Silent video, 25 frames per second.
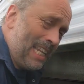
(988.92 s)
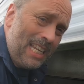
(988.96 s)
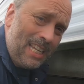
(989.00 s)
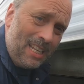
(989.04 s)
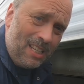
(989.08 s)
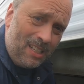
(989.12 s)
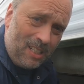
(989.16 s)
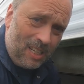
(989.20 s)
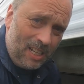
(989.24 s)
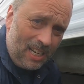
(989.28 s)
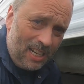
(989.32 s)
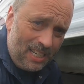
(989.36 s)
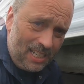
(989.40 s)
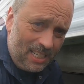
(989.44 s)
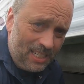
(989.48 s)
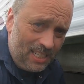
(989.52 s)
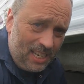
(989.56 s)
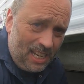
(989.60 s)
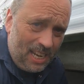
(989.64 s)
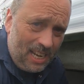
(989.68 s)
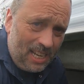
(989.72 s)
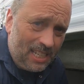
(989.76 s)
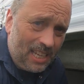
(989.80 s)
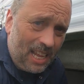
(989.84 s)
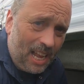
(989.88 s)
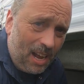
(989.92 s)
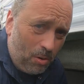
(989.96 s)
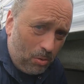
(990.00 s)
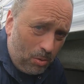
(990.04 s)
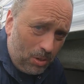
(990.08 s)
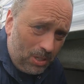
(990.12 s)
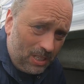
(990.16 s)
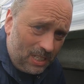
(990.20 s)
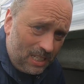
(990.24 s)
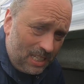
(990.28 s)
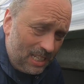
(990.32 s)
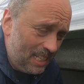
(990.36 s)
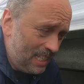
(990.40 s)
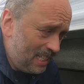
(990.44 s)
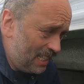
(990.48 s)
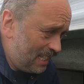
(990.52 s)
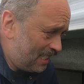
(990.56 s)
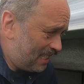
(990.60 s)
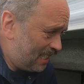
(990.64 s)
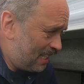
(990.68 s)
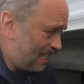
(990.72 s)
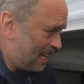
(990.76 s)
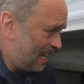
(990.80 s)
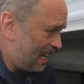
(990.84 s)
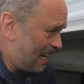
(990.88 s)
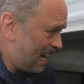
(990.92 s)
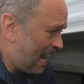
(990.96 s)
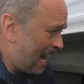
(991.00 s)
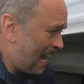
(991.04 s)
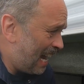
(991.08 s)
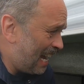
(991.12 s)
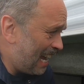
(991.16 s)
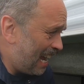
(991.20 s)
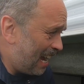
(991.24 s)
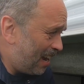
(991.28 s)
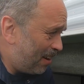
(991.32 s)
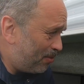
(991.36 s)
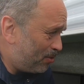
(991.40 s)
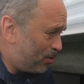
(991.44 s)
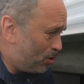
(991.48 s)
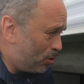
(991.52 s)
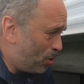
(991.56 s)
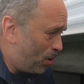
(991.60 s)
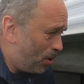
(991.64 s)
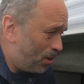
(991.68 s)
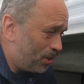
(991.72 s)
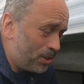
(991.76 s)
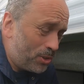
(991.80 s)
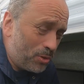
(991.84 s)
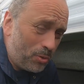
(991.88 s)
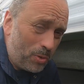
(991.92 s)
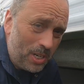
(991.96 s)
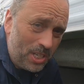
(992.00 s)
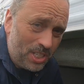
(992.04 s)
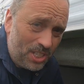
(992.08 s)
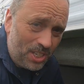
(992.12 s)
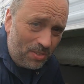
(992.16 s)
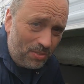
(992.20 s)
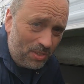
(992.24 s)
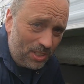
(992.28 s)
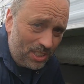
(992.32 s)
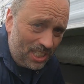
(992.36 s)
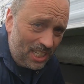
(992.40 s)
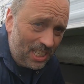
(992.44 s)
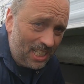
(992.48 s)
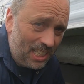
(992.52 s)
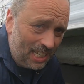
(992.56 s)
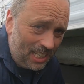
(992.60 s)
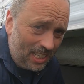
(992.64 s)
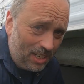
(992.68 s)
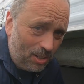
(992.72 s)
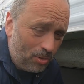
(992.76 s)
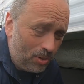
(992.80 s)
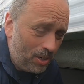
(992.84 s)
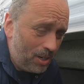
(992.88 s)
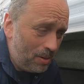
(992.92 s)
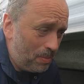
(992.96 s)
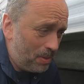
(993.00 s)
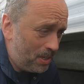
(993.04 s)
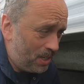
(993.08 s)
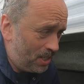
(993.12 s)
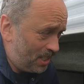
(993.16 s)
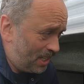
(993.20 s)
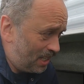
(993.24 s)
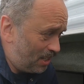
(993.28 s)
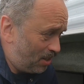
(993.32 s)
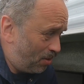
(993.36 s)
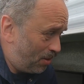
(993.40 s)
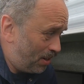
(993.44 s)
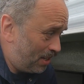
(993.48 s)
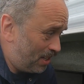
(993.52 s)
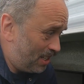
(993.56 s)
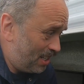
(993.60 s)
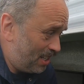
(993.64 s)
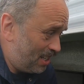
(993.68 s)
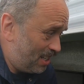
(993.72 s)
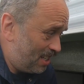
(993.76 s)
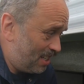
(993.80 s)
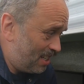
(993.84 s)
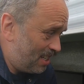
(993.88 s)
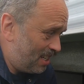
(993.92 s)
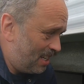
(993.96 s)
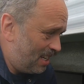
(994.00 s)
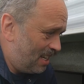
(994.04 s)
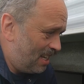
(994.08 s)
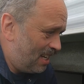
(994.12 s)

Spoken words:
didn't clean it yet. I will clean it. I have to ungrease everything anyway because I don't want to.